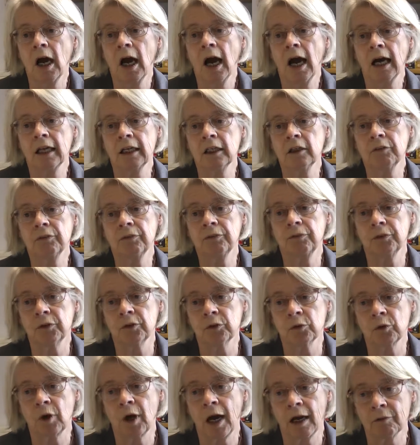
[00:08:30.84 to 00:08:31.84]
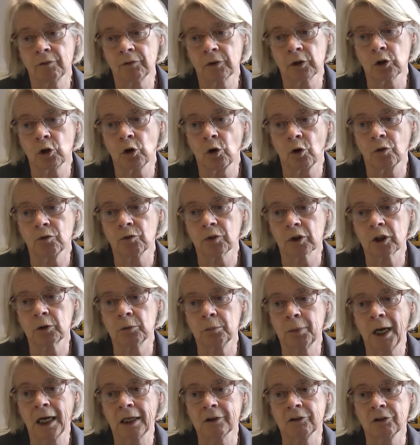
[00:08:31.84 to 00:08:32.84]
And if you haven't got the
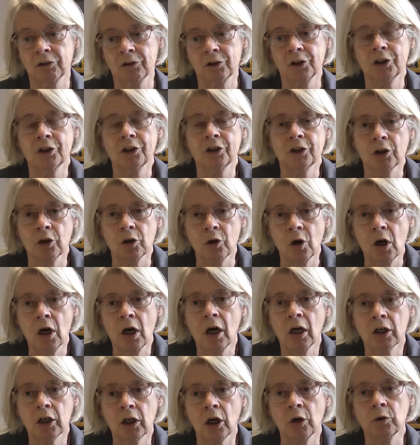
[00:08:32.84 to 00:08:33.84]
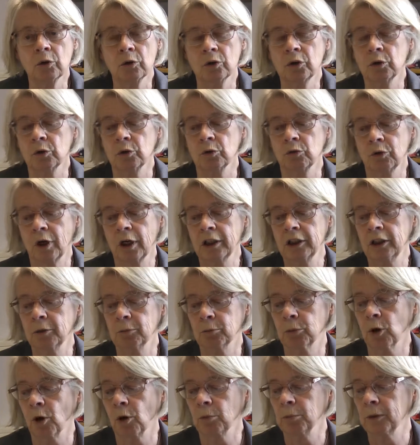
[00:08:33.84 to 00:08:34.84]
capacity to go to rented
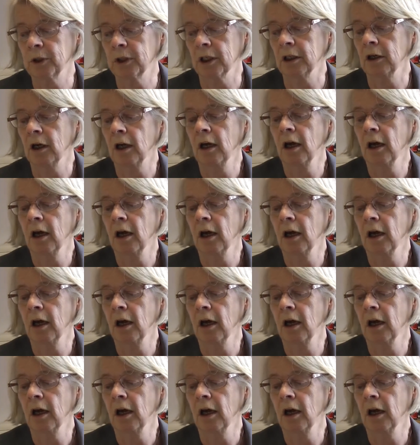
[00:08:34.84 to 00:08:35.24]
property,